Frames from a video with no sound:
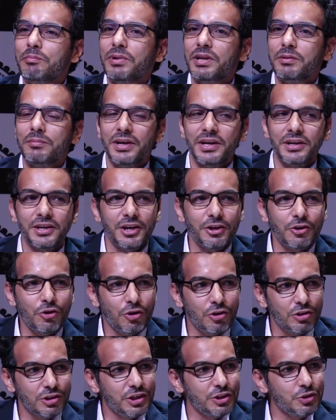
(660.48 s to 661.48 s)
we have
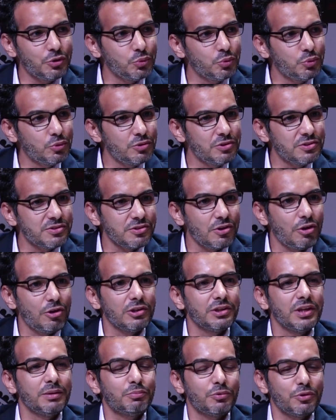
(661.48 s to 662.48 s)
implemented all the
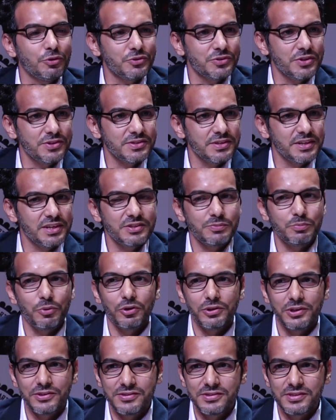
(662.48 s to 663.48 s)
tools, all the
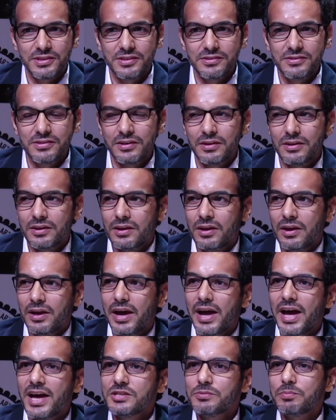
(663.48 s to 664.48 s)
processes, policies
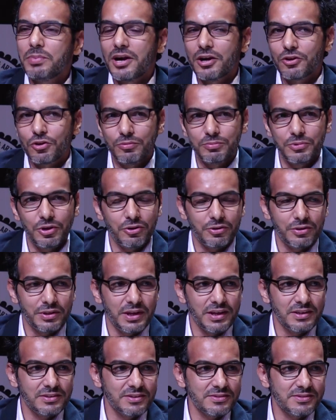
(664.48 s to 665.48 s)
as part
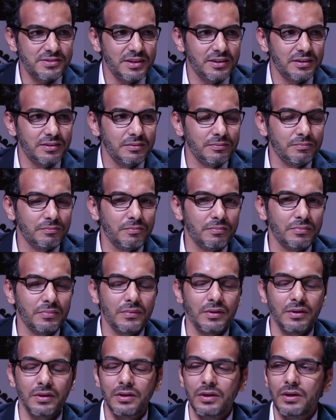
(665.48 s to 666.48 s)
of the organization.
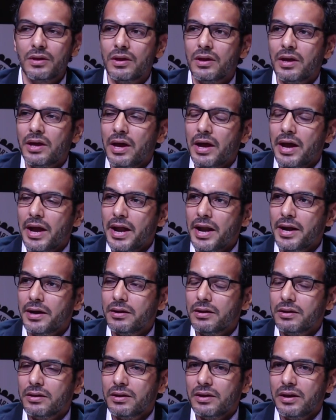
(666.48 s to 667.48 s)

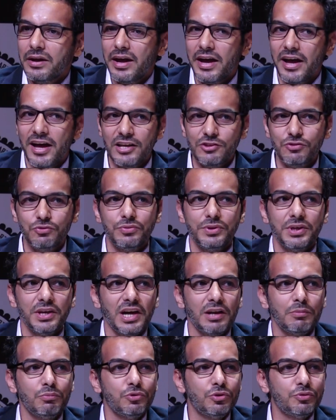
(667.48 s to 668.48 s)
And
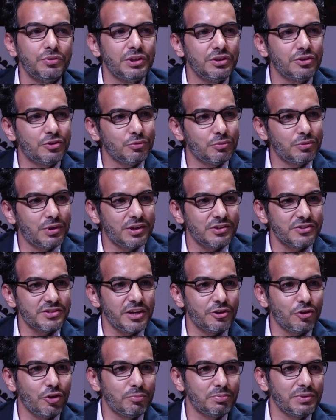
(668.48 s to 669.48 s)
as we are moving
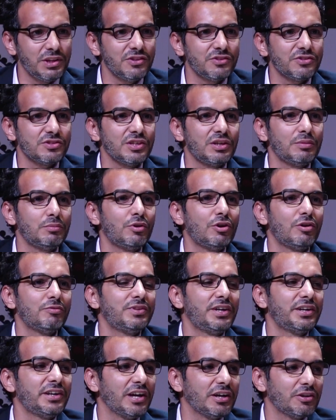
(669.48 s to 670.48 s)
towards adopting
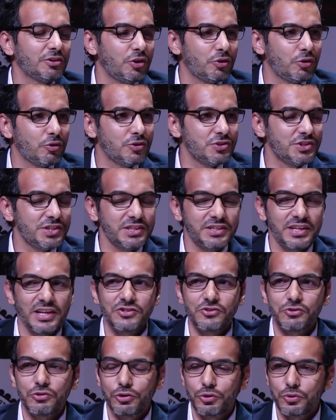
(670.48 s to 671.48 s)
some of the
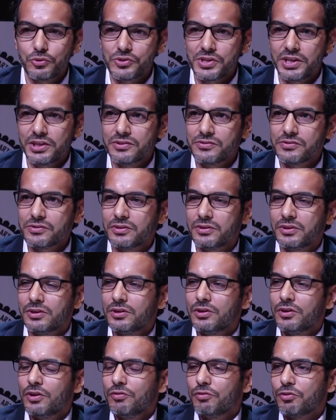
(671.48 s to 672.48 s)
technologies and
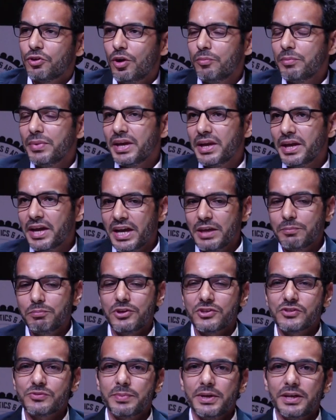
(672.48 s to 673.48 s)
solutions from
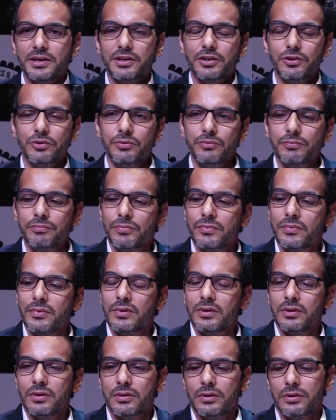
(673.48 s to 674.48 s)
AI perspective,